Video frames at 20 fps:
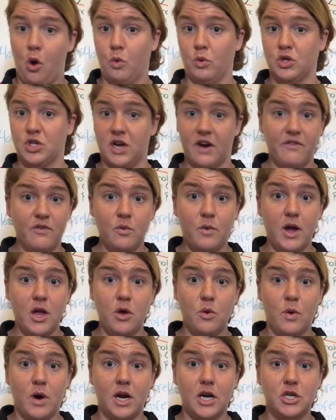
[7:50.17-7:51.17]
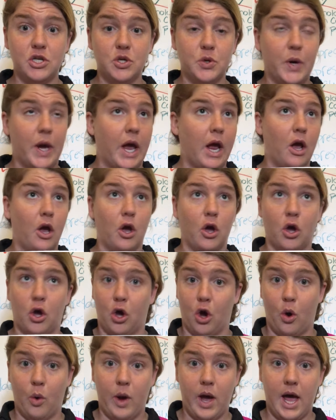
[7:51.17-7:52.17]
Whichever way you want to do it,
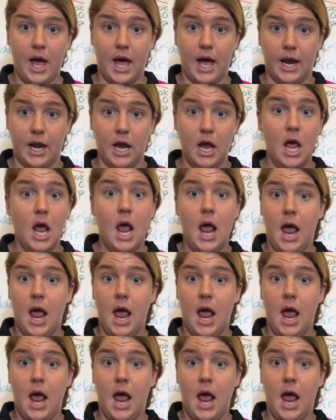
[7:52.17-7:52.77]
go ahead.